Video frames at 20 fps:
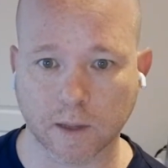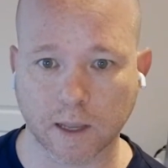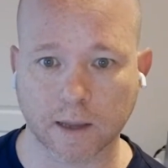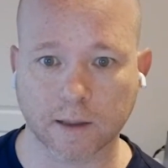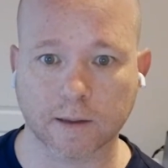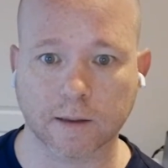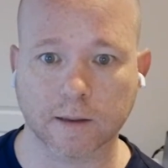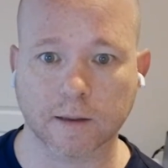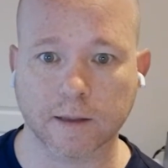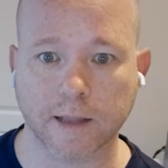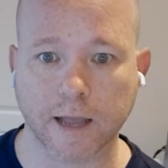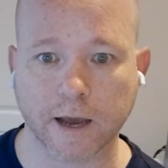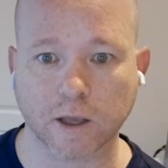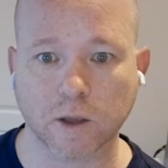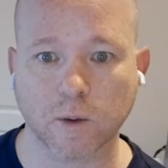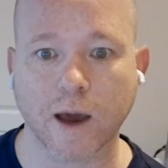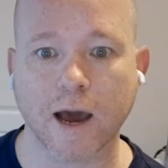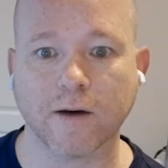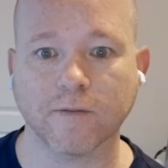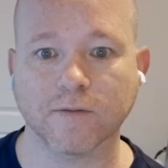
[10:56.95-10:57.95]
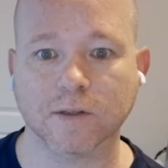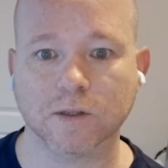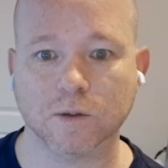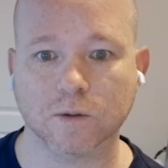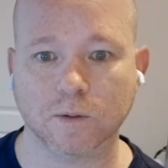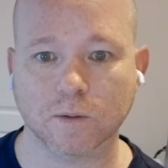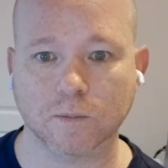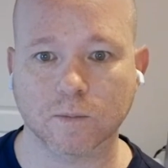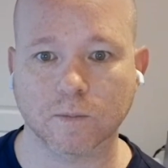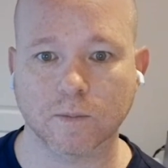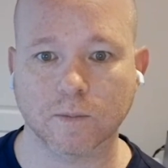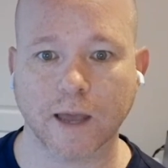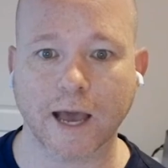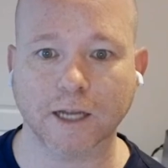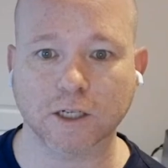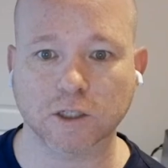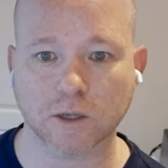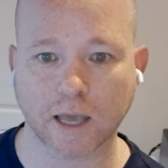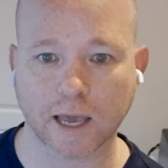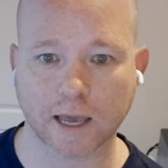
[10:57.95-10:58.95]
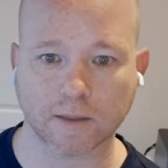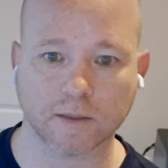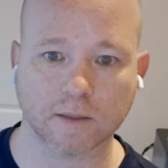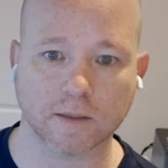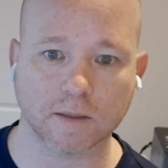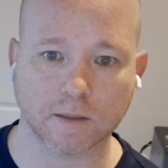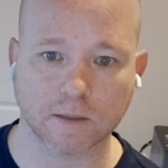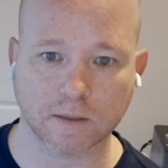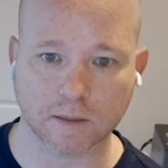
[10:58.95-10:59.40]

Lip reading: And now you have to educate